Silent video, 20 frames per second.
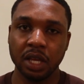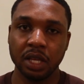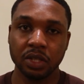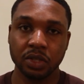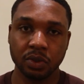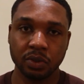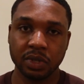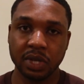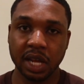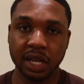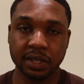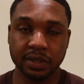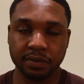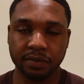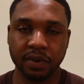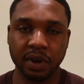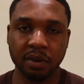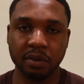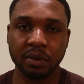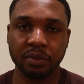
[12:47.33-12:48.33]
So that is
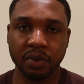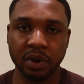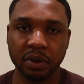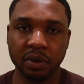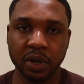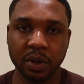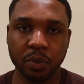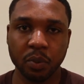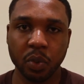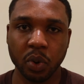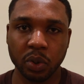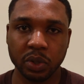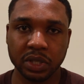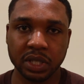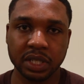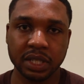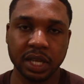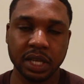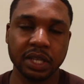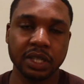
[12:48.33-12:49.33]
very, very
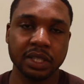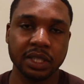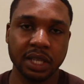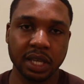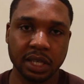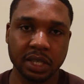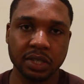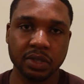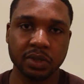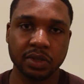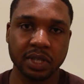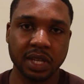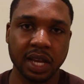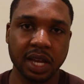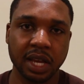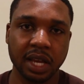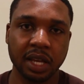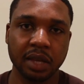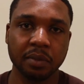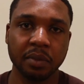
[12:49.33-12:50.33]
important, that you take your
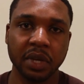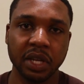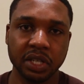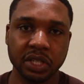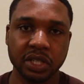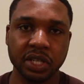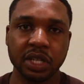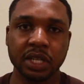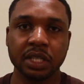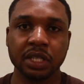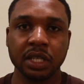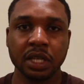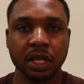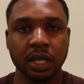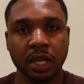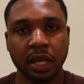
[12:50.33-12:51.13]
time and just